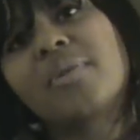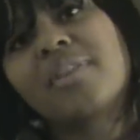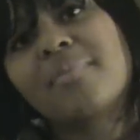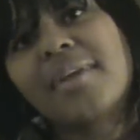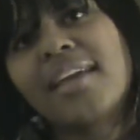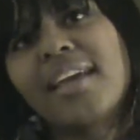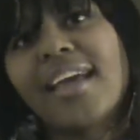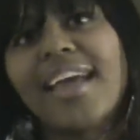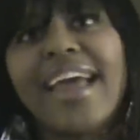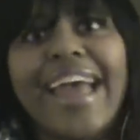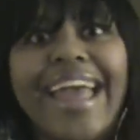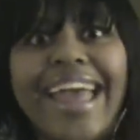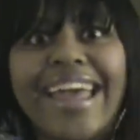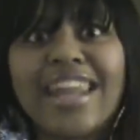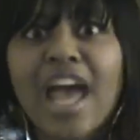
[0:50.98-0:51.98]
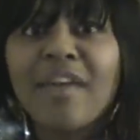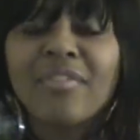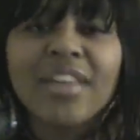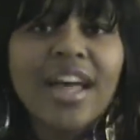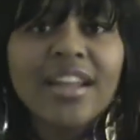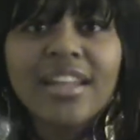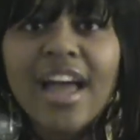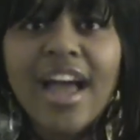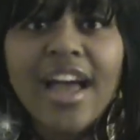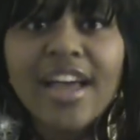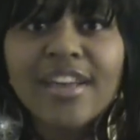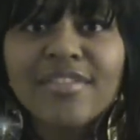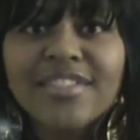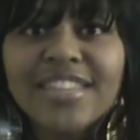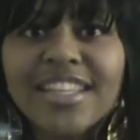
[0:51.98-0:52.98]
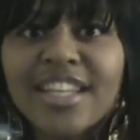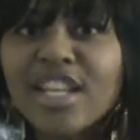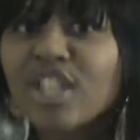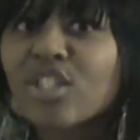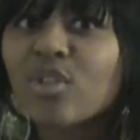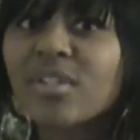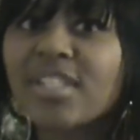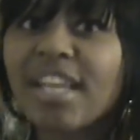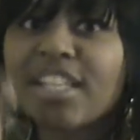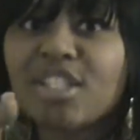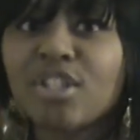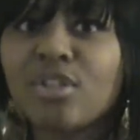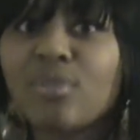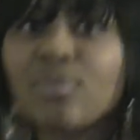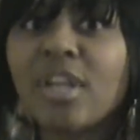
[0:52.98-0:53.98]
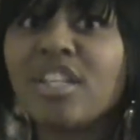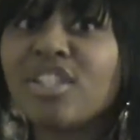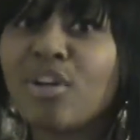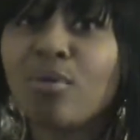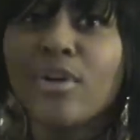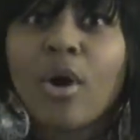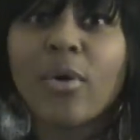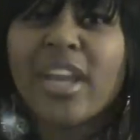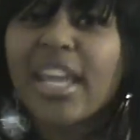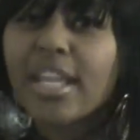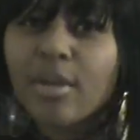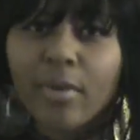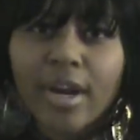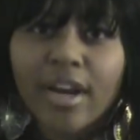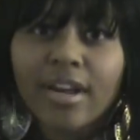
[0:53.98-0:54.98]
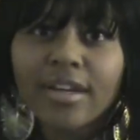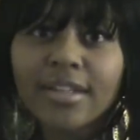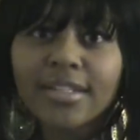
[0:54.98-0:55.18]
with me and have a lot of laughs. So stay tuned and don't go anywhere.